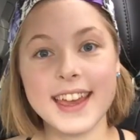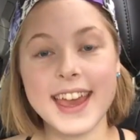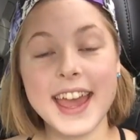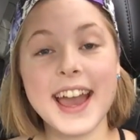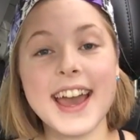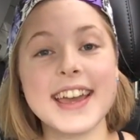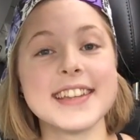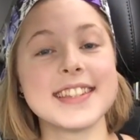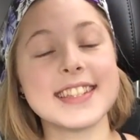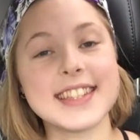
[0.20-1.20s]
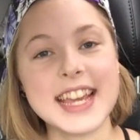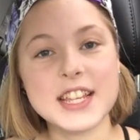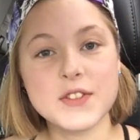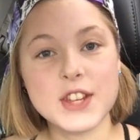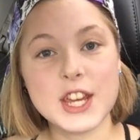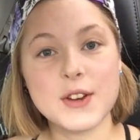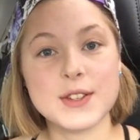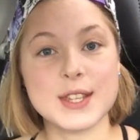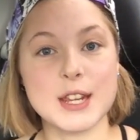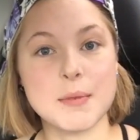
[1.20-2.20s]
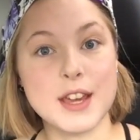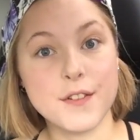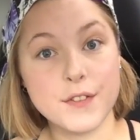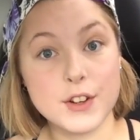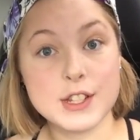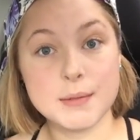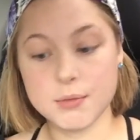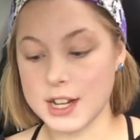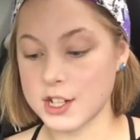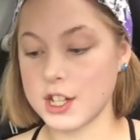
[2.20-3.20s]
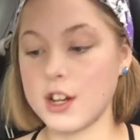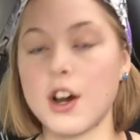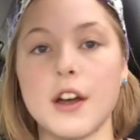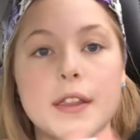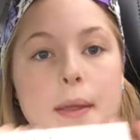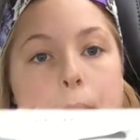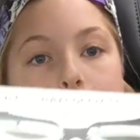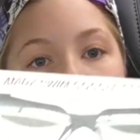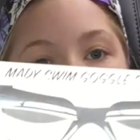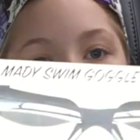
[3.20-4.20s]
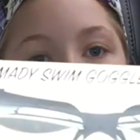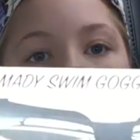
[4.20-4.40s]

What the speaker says: Hey guys, today's video is going to be a first impression on the Mady